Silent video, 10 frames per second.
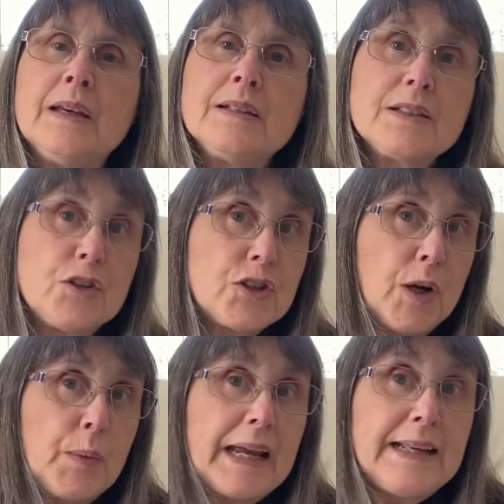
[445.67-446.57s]
So shall
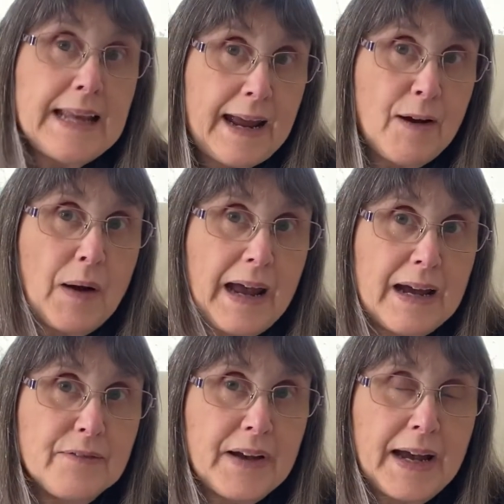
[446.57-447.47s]
we now
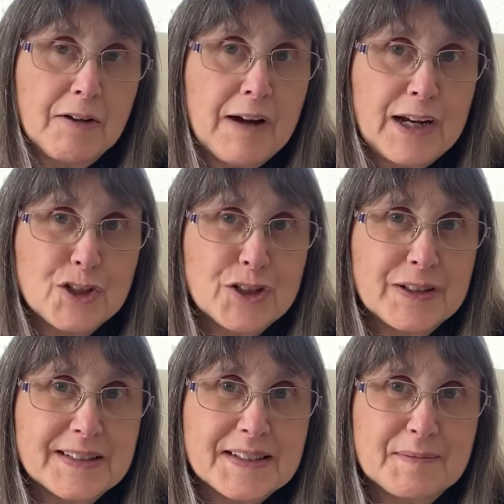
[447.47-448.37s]
have our
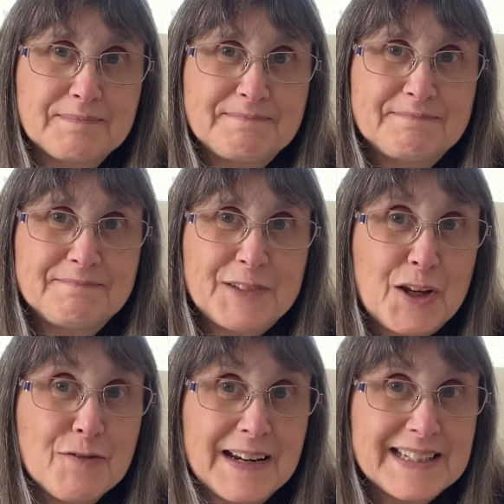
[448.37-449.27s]
actions? Are
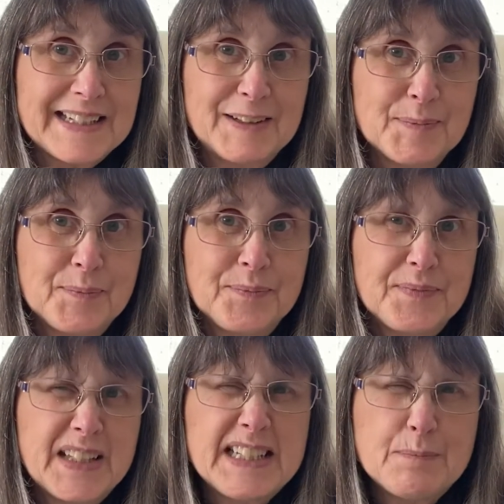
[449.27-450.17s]
you ready?
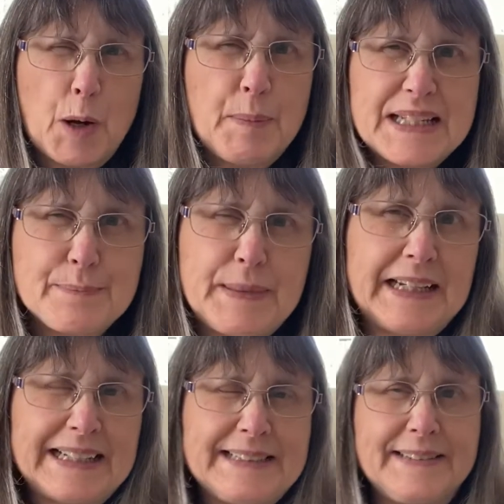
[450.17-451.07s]
This is my best bit,
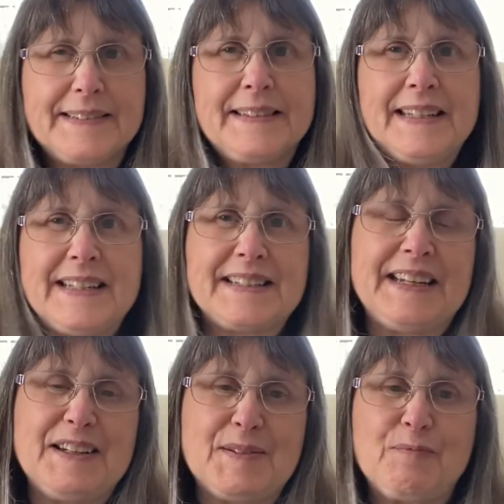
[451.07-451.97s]
isn't
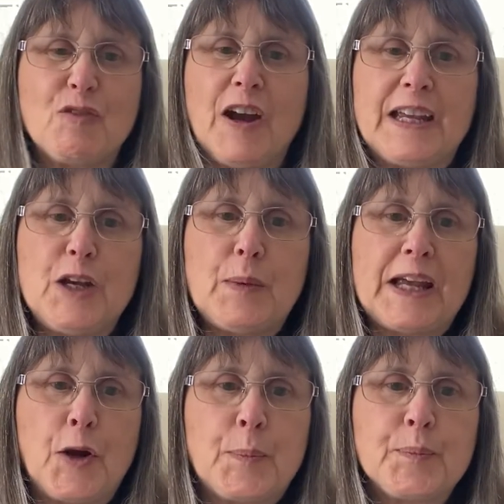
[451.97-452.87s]
it? Right, here we
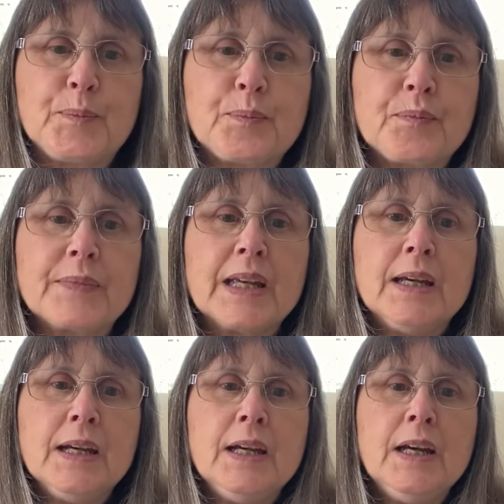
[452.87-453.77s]
go.
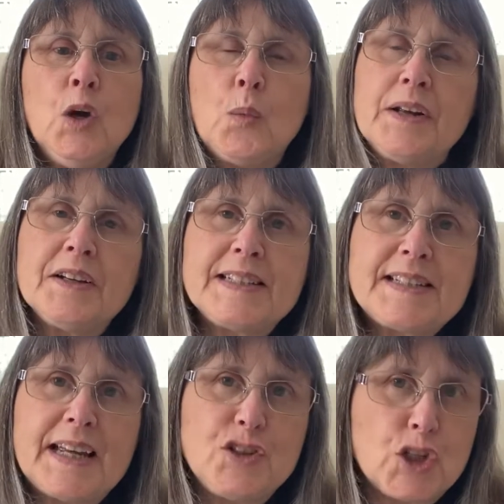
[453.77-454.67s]
When I
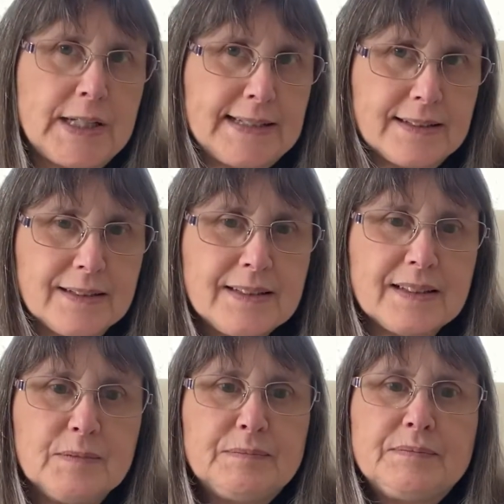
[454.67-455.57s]
say Jesus,
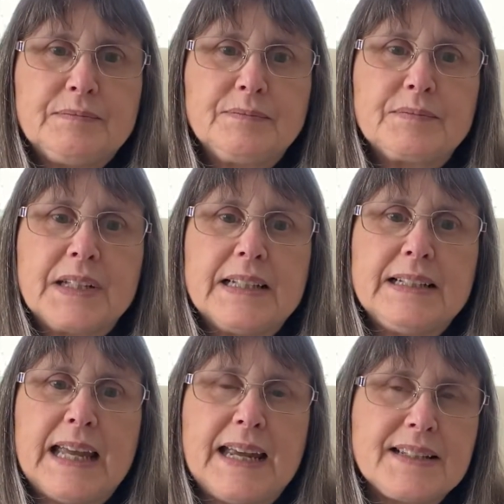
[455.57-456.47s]

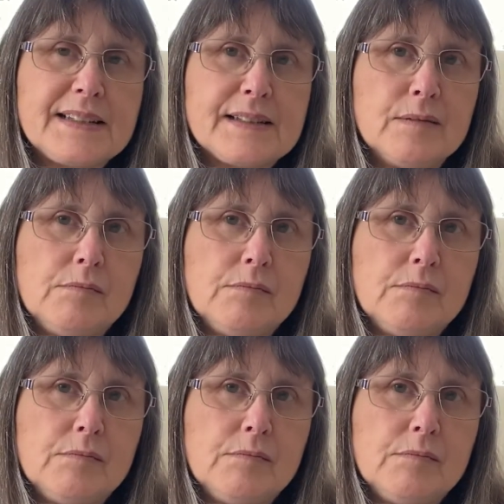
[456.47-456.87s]
let's.